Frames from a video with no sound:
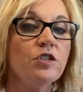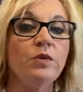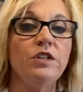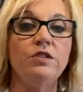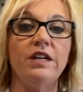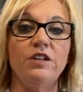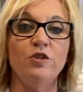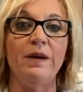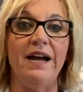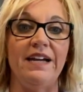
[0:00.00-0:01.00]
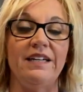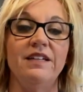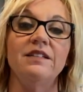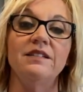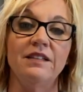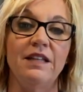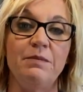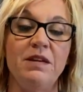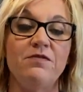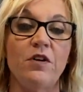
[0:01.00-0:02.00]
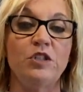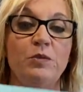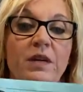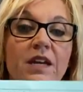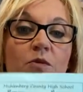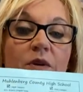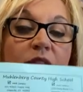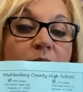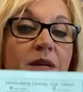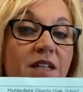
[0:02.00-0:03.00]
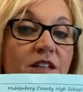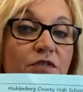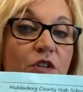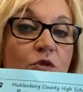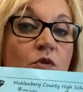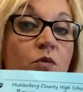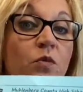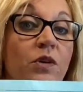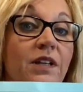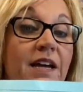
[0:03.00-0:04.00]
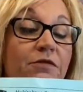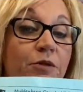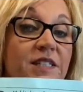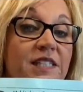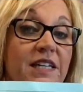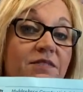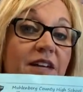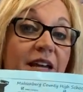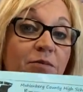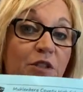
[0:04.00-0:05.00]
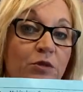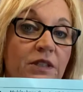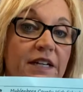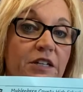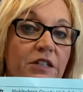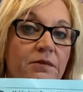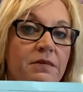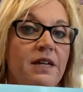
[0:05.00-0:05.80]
when you get your packet, let me first begin with many of you will have received a blue letter.